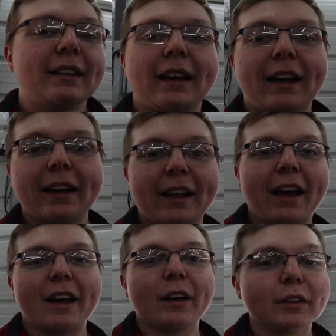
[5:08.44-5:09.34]
and it
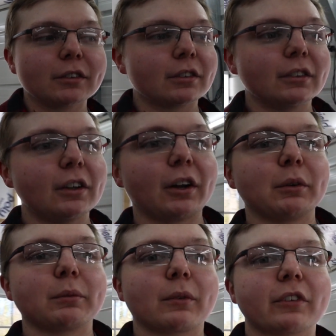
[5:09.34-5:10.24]
has, you
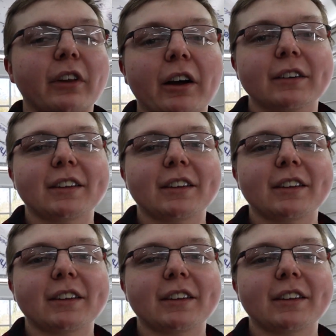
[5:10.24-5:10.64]
know, stock